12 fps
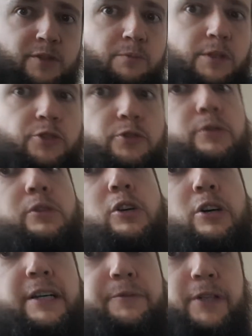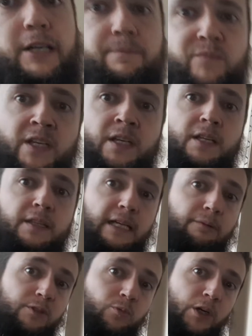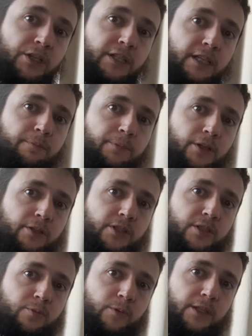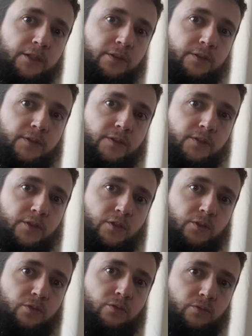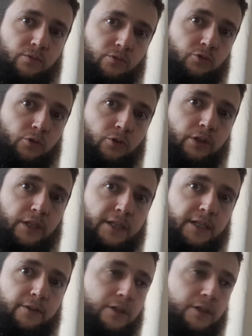and we drew a line, right? That was one of the approaches we used to draw a linear